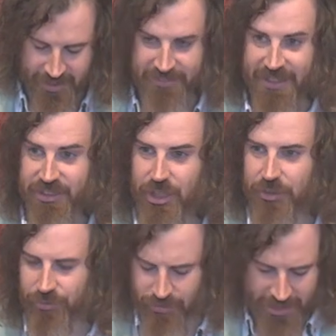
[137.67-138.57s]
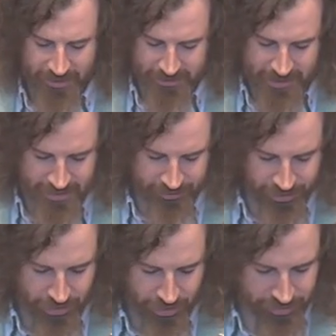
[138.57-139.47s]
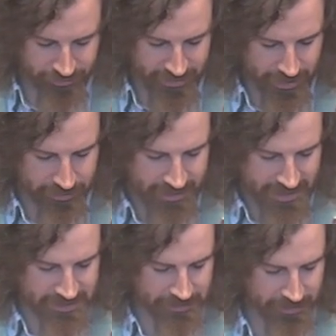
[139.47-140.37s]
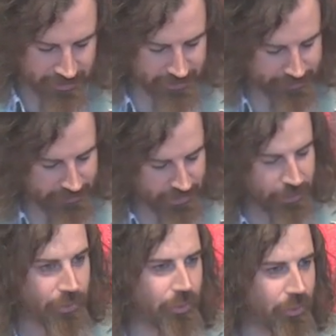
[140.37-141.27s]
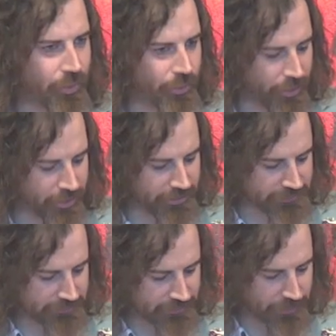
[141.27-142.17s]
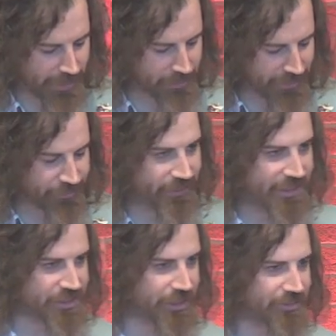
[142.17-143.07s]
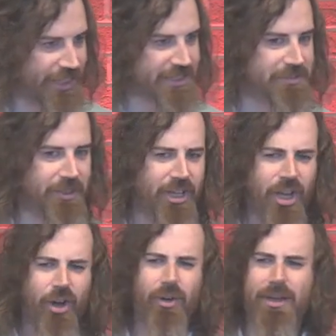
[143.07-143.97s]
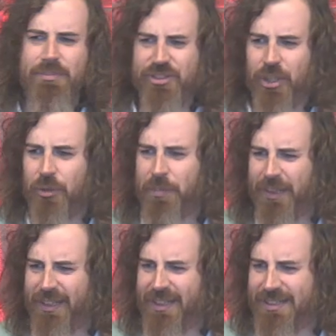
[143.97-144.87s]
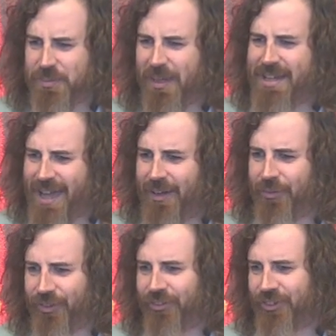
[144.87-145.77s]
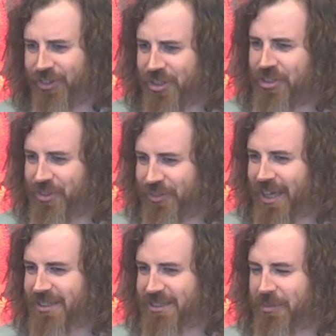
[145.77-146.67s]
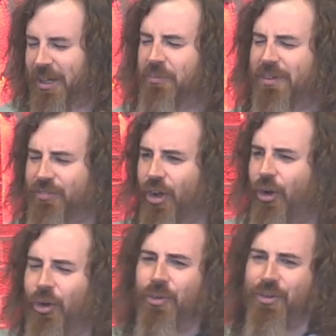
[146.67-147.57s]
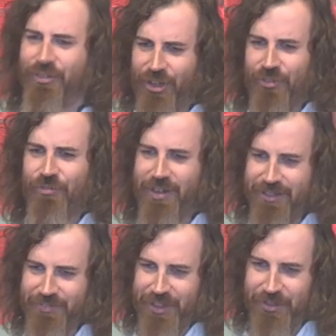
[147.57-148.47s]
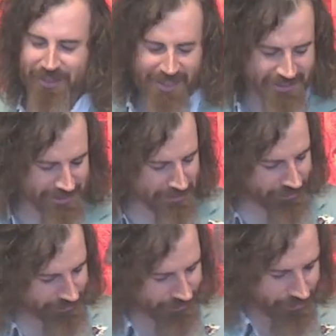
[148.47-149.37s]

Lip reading: that they don't recognize the God of the Old Testament. Or, when we finished Old Testament, oh, I'm so pleased we're now on to the New Testament, and we've got rid of the Old Testament